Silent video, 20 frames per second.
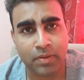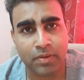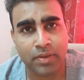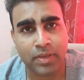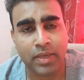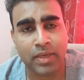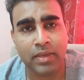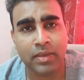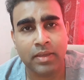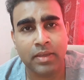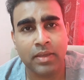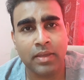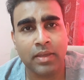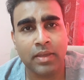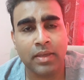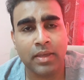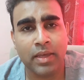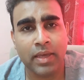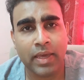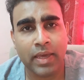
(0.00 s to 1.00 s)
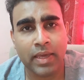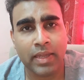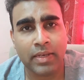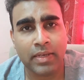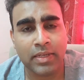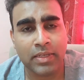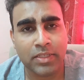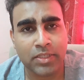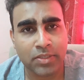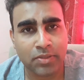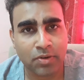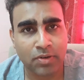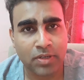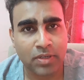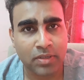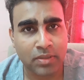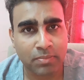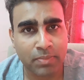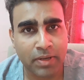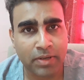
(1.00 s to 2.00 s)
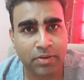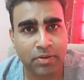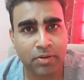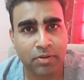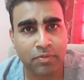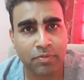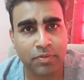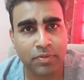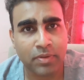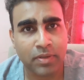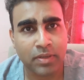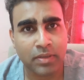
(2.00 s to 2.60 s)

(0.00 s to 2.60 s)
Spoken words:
Okay, and it's not a matter of